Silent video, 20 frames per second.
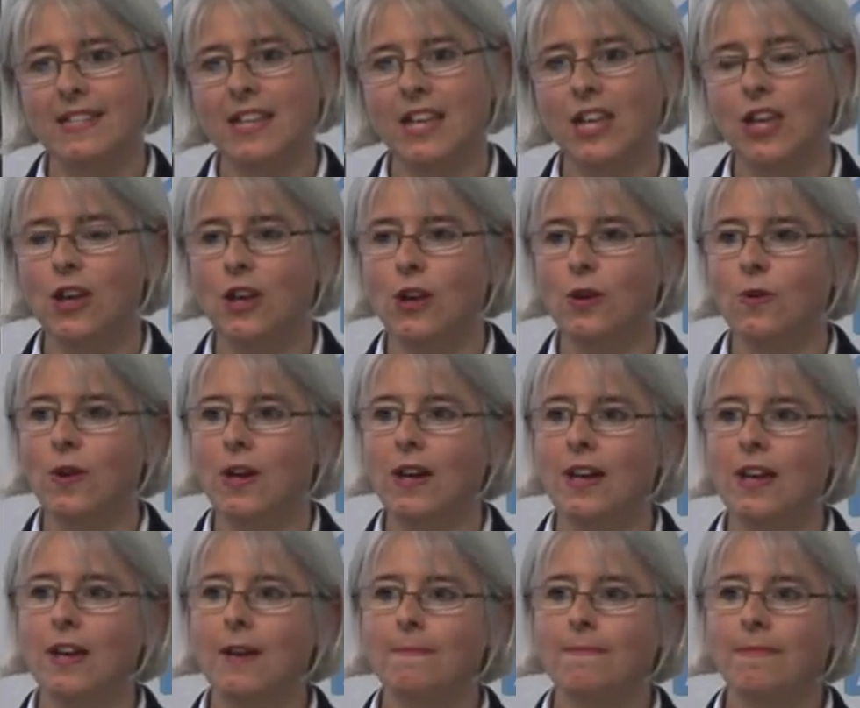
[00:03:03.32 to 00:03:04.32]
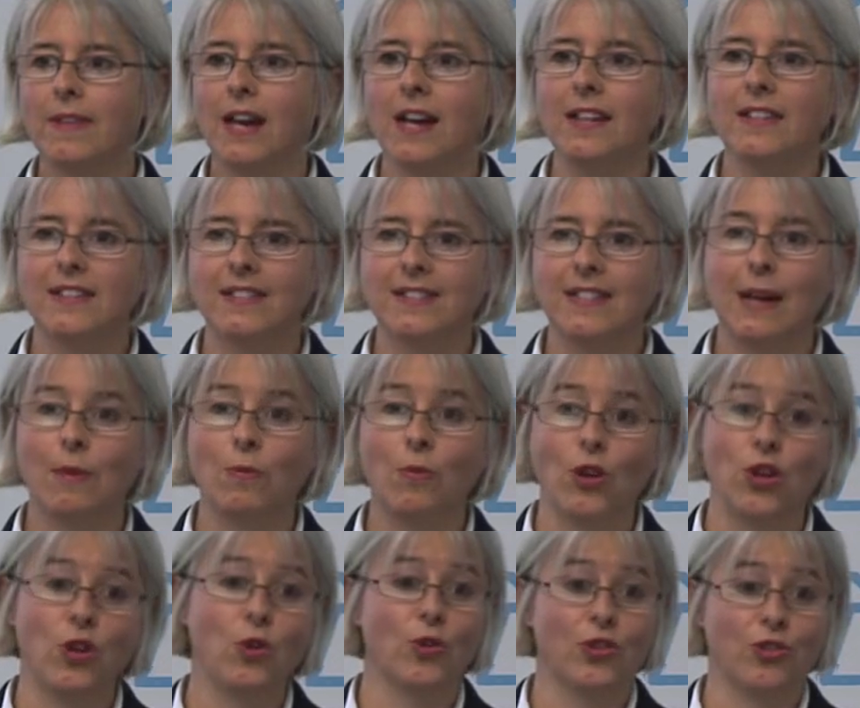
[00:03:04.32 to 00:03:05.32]
that you understand
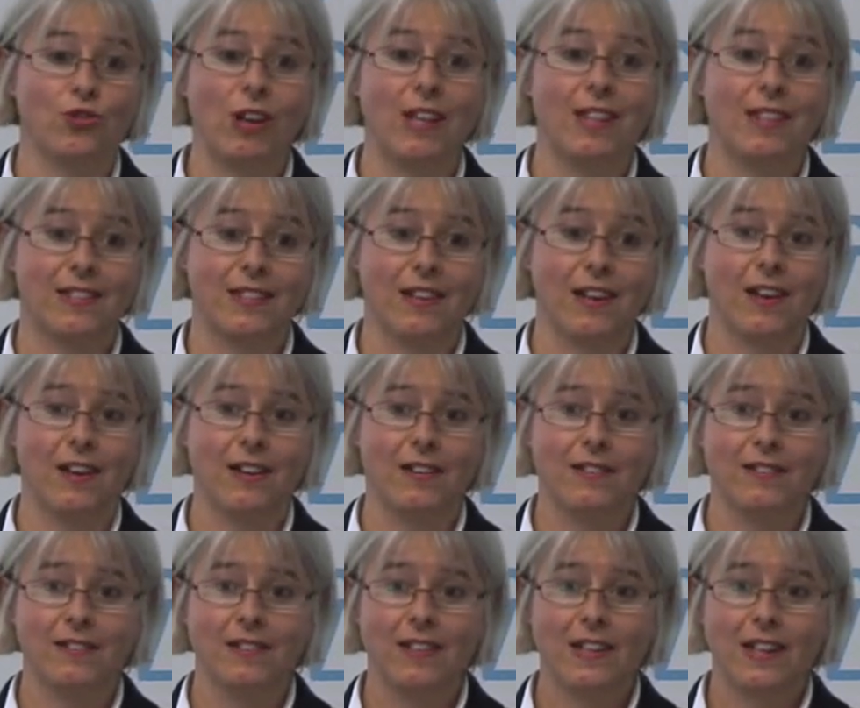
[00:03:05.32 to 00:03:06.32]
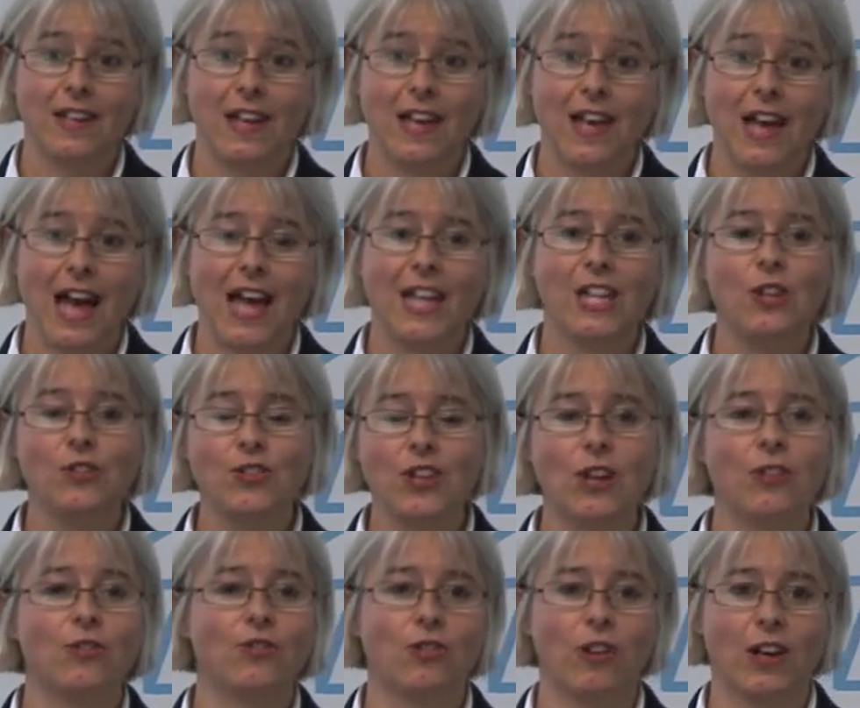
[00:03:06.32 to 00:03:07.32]
what your strengths are and you
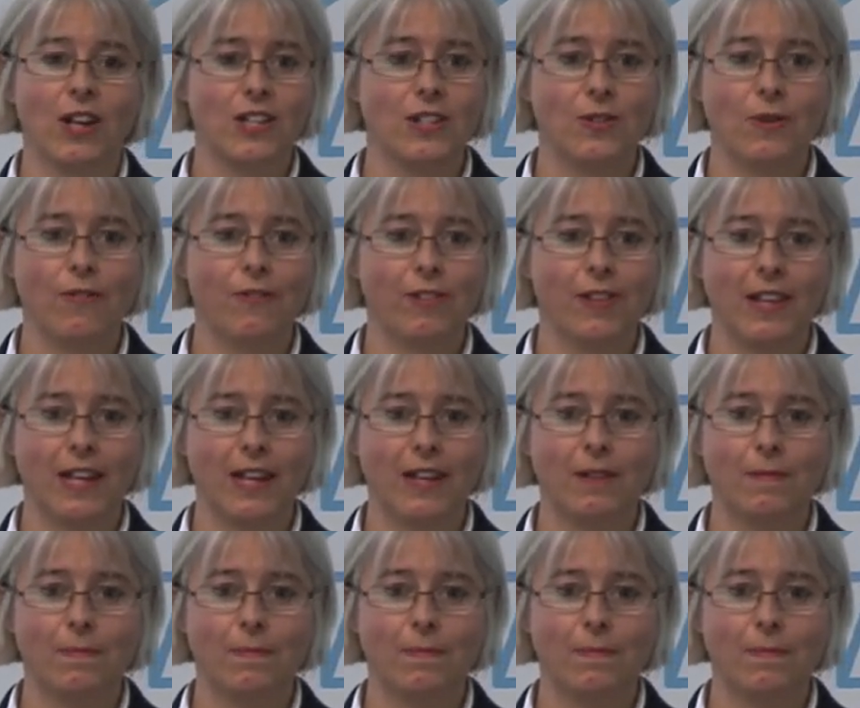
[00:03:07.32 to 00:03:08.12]
don't try and do everything.